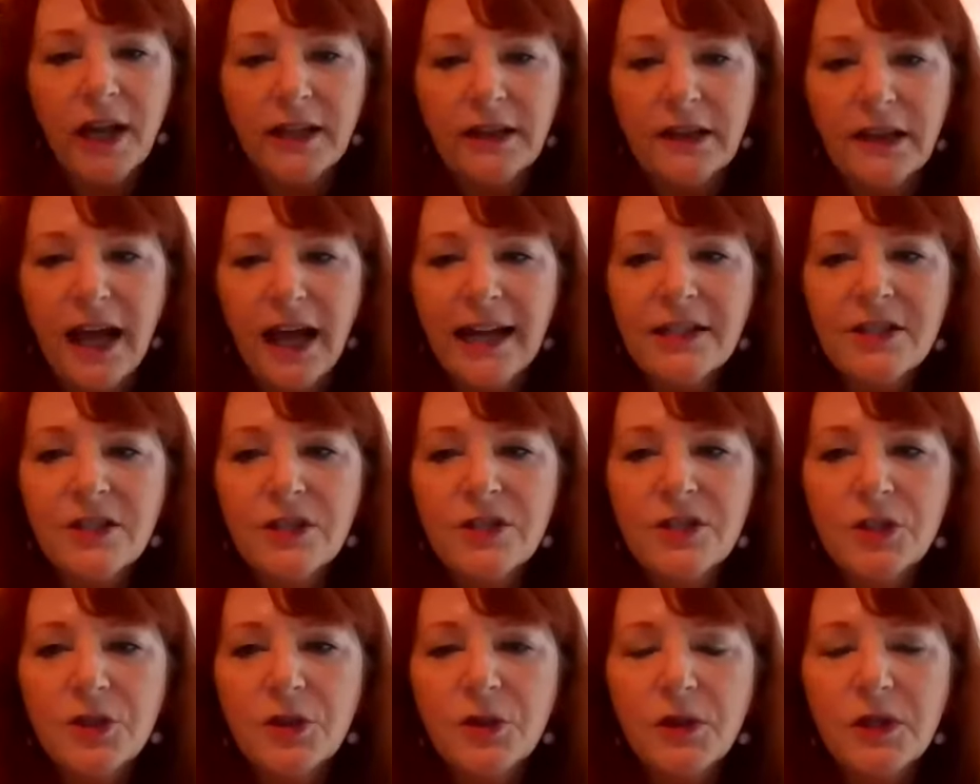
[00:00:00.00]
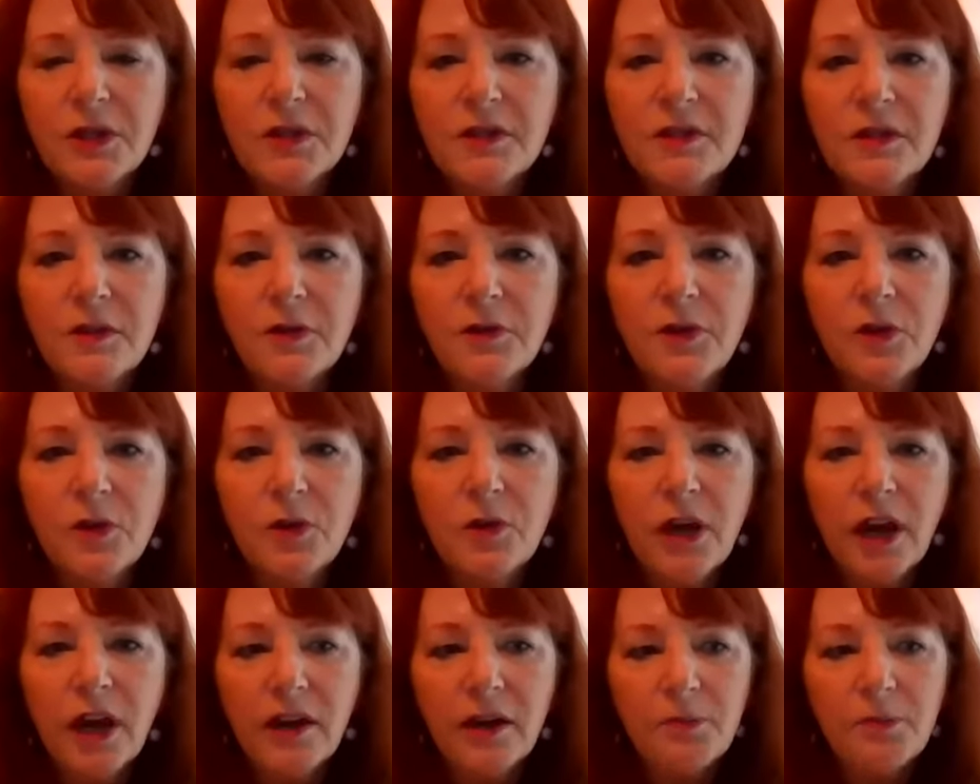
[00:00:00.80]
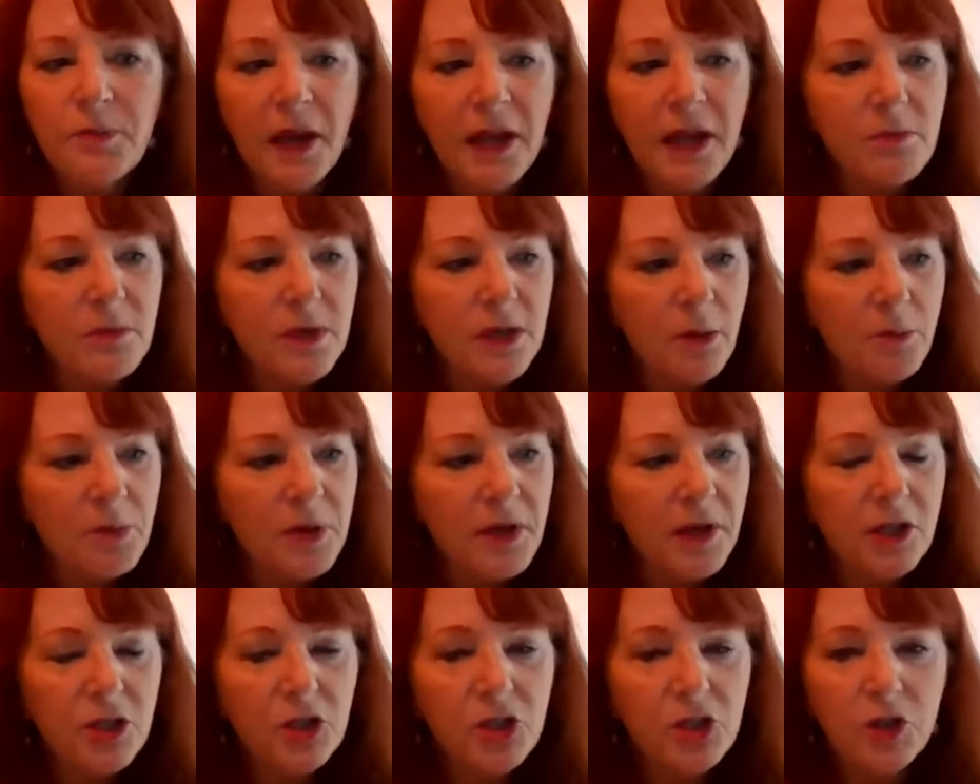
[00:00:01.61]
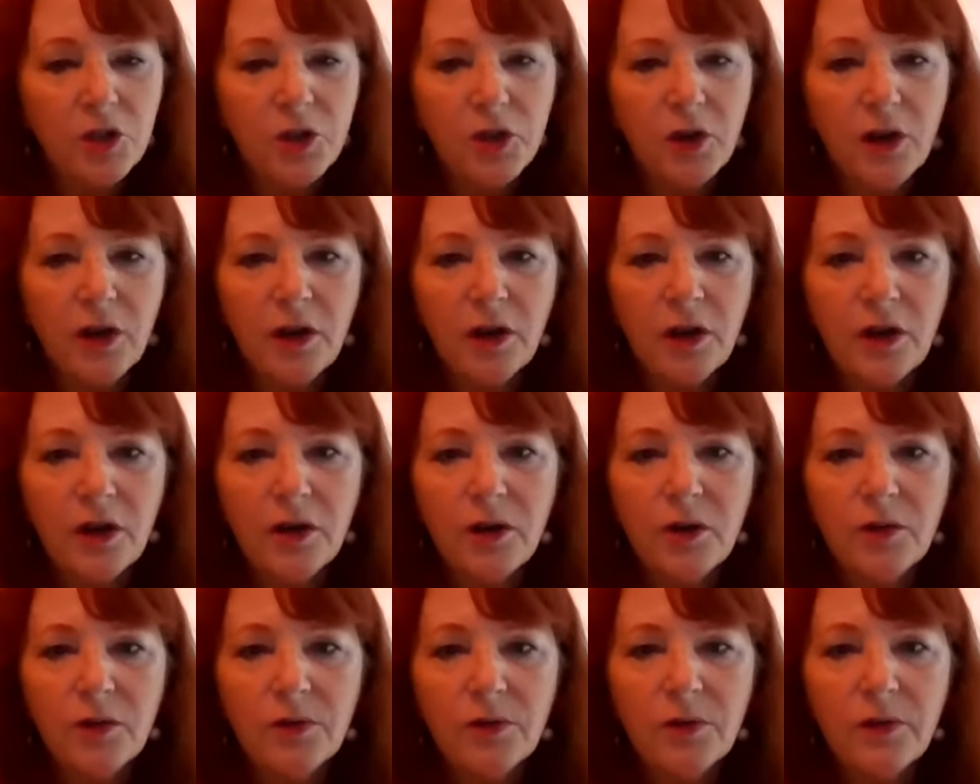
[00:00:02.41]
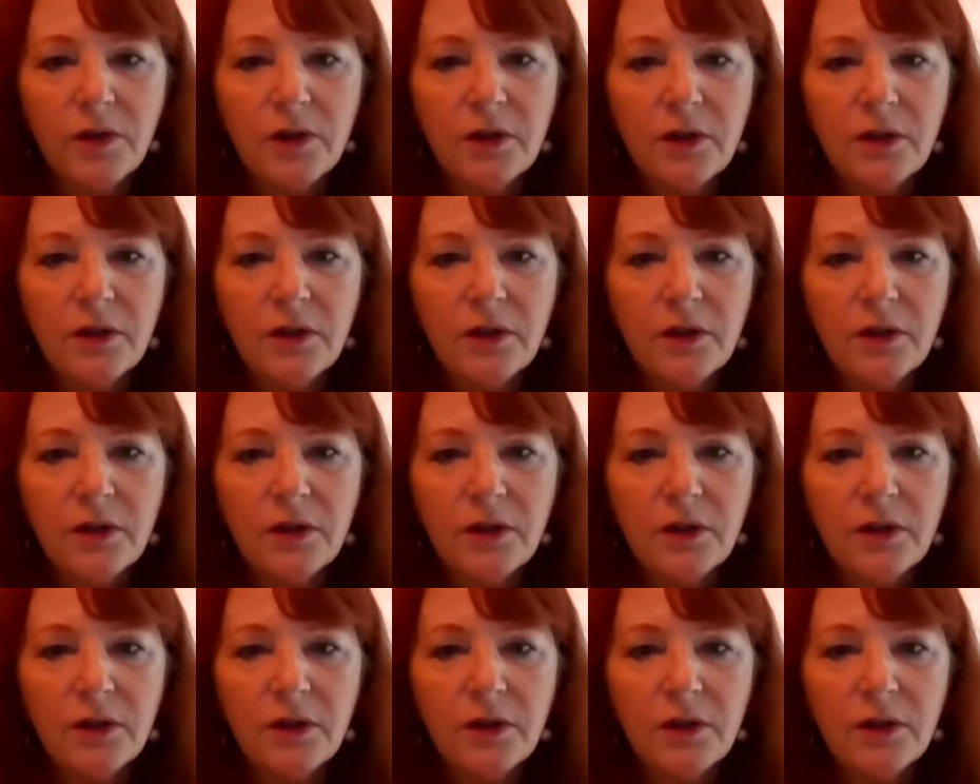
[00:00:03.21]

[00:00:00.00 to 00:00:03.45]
I'd like to do is if you kind of paint me a picture of